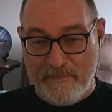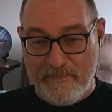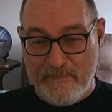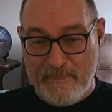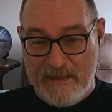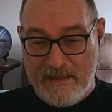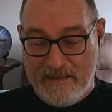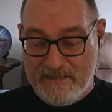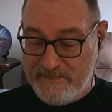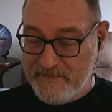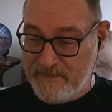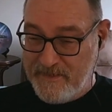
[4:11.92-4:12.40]

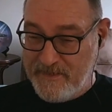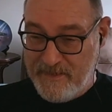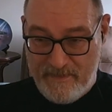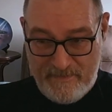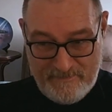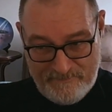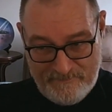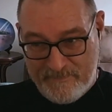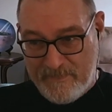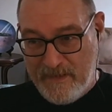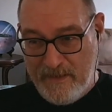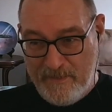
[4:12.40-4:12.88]
And
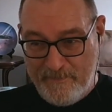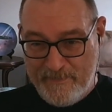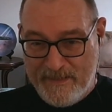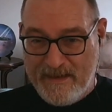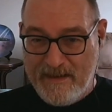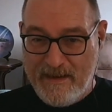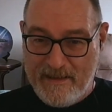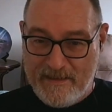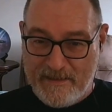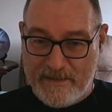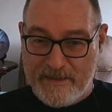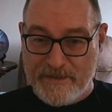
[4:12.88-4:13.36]

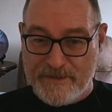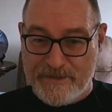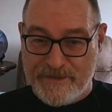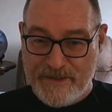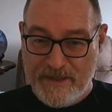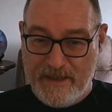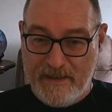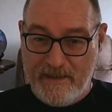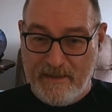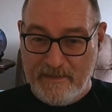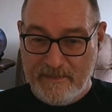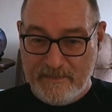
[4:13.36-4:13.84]
I'm in
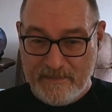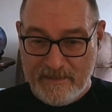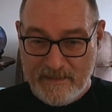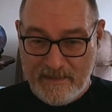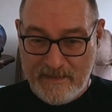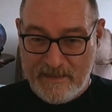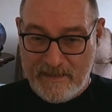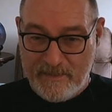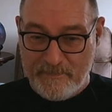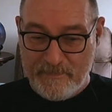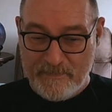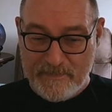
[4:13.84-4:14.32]

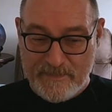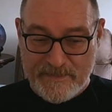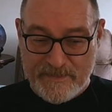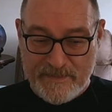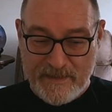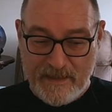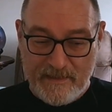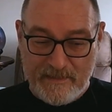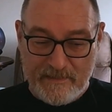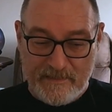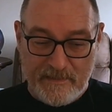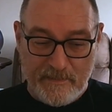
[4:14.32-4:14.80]
Lancashire,
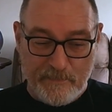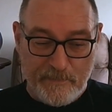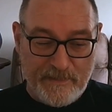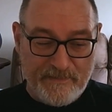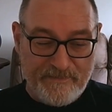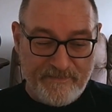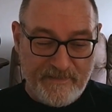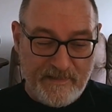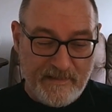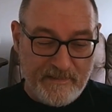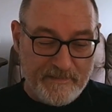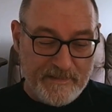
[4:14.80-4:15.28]

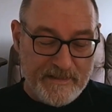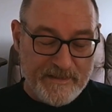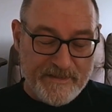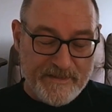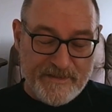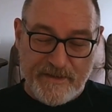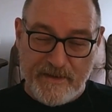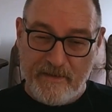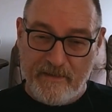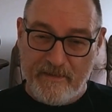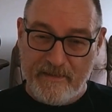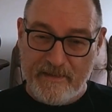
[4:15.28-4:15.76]
saying that we
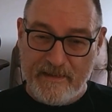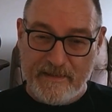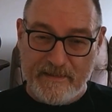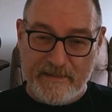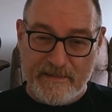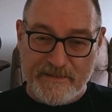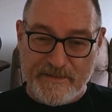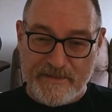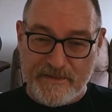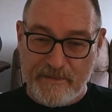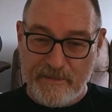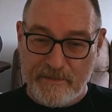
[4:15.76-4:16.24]
found this
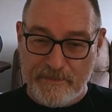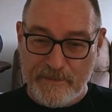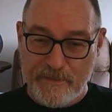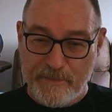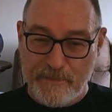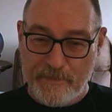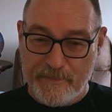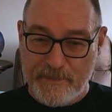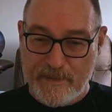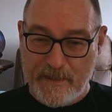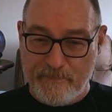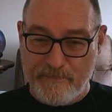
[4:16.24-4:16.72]
guy and he's
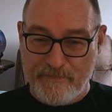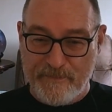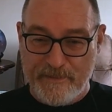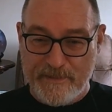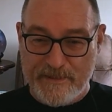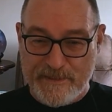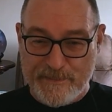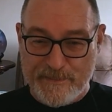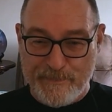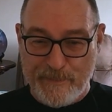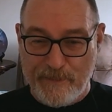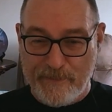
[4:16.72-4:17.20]
got your
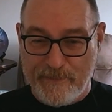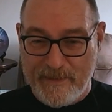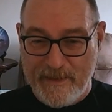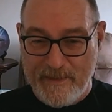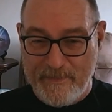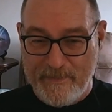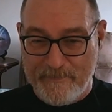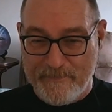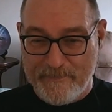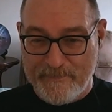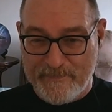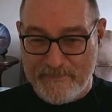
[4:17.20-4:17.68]
number in his
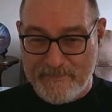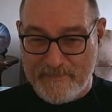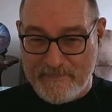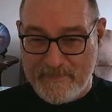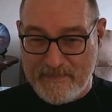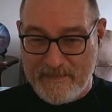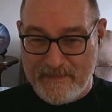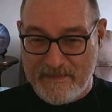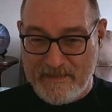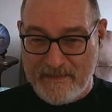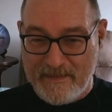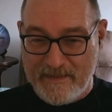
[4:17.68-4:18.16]
pocket.
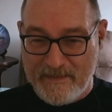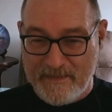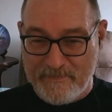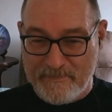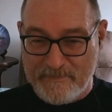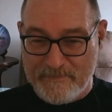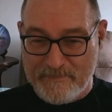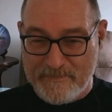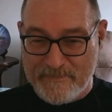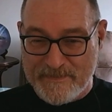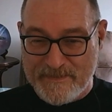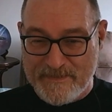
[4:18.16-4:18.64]

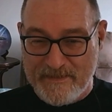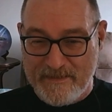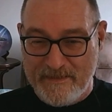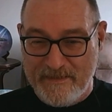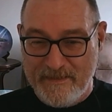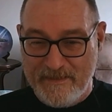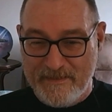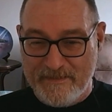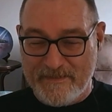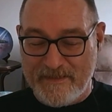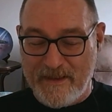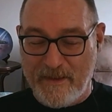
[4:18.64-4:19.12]

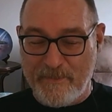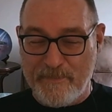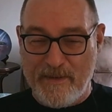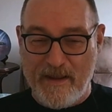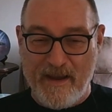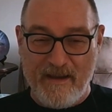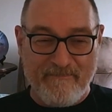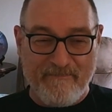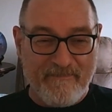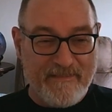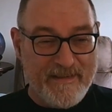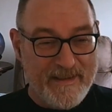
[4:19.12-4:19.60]

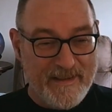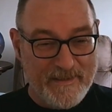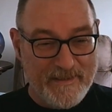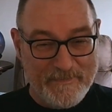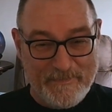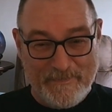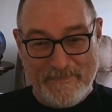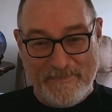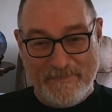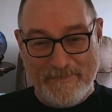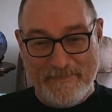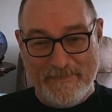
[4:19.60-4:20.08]
Don't
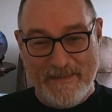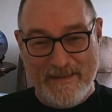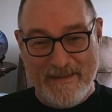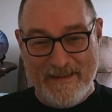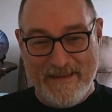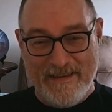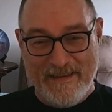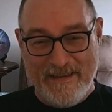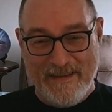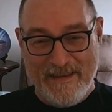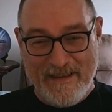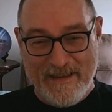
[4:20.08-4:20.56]
hurry,
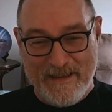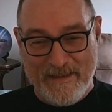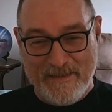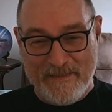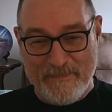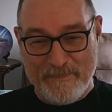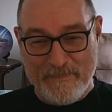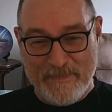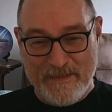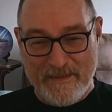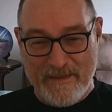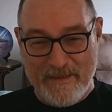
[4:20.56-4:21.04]

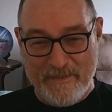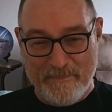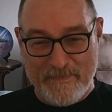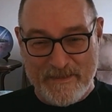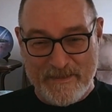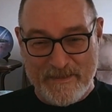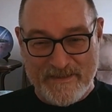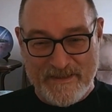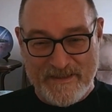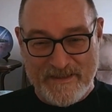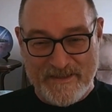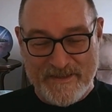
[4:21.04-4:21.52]

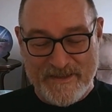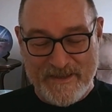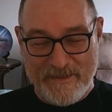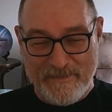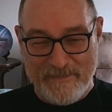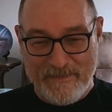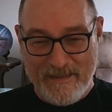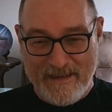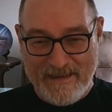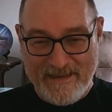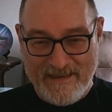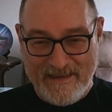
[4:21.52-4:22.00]
because
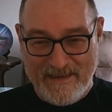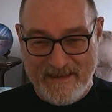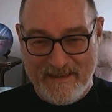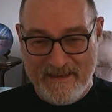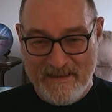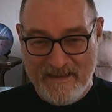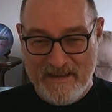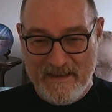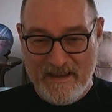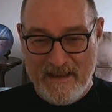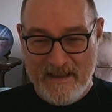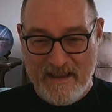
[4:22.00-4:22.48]
it's too
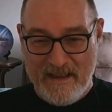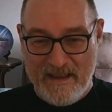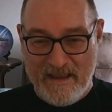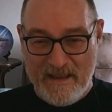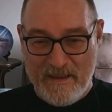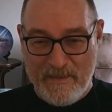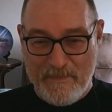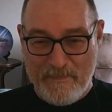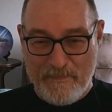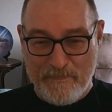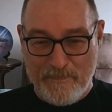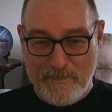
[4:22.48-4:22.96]
late.
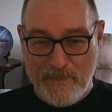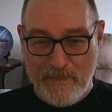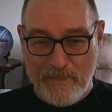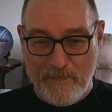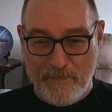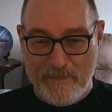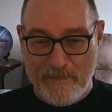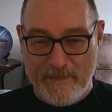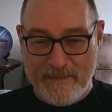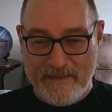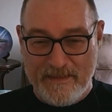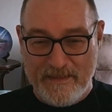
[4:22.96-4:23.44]

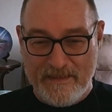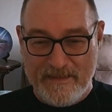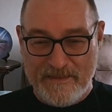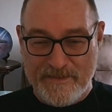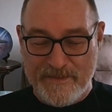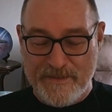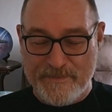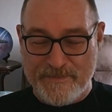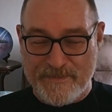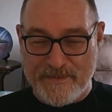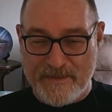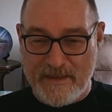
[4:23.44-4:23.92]
But we
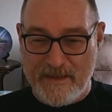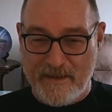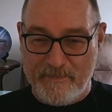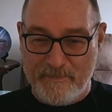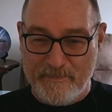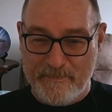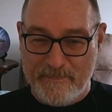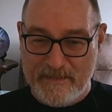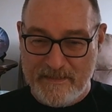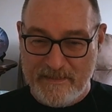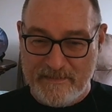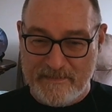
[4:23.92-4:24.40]
need you
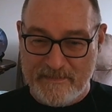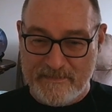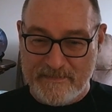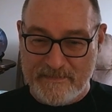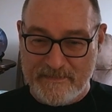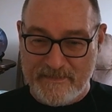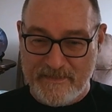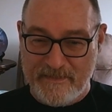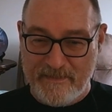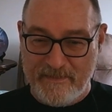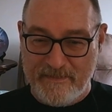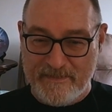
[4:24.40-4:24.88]
to come
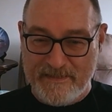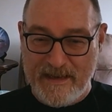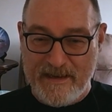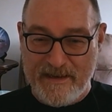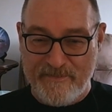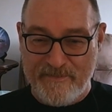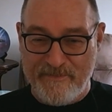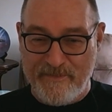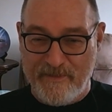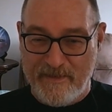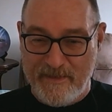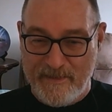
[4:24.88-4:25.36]
and
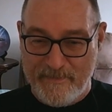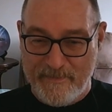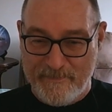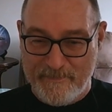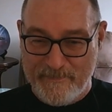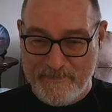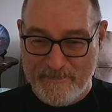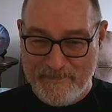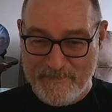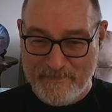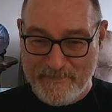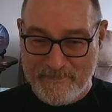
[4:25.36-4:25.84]

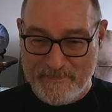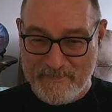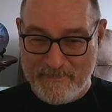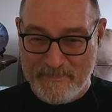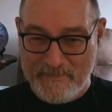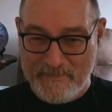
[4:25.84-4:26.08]
identify him.